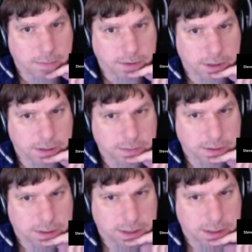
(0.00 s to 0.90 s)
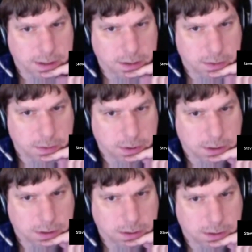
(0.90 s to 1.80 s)
I was just taking a
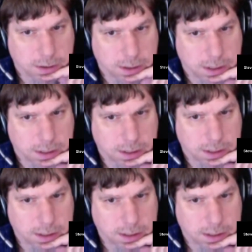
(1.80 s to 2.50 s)
quick look at